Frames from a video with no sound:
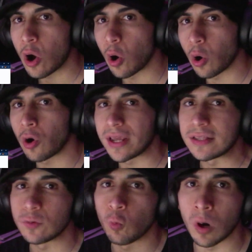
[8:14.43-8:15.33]
or
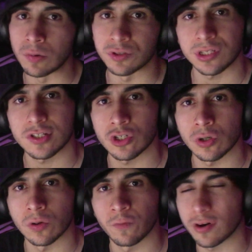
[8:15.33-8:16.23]
it won't.
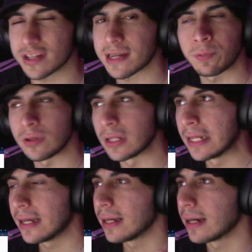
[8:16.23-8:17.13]
So for example,
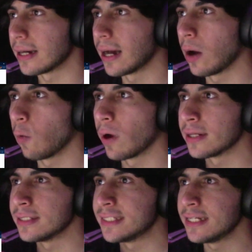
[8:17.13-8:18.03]
uh,
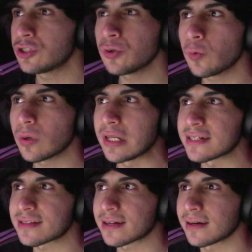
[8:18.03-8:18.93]
when Jisoo
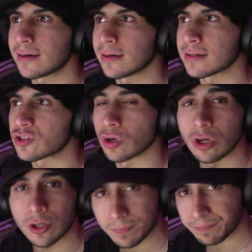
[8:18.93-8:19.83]
released her
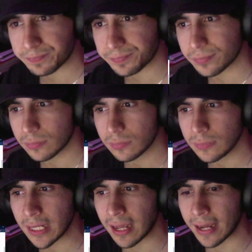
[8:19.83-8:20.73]
solo,
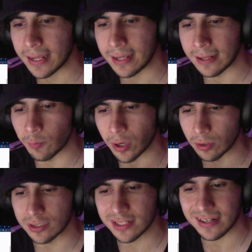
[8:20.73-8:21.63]
I
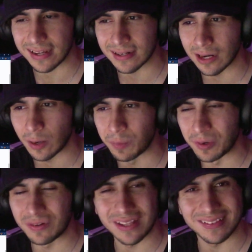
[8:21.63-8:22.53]
recorded and
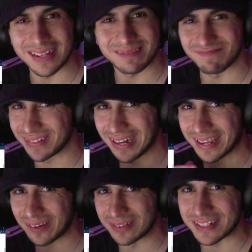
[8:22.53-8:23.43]
uploaded that
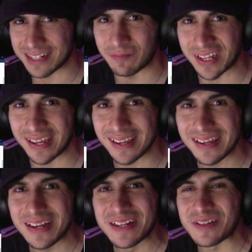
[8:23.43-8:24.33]
like on the same
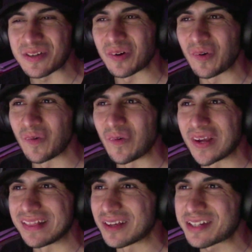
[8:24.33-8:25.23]
day so
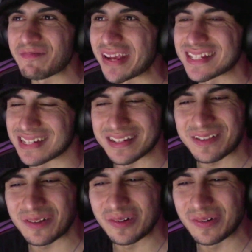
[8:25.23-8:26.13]
it doesn't make sense
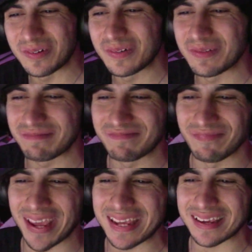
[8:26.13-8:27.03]
to
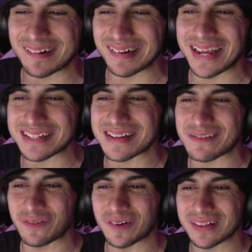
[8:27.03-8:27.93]
make early
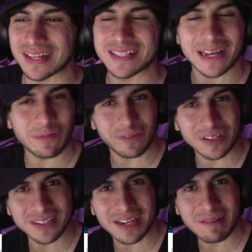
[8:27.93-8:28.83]
access for that type of
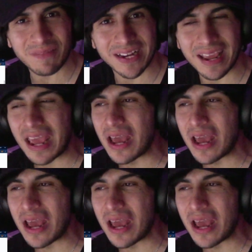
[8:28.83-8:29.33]
content, but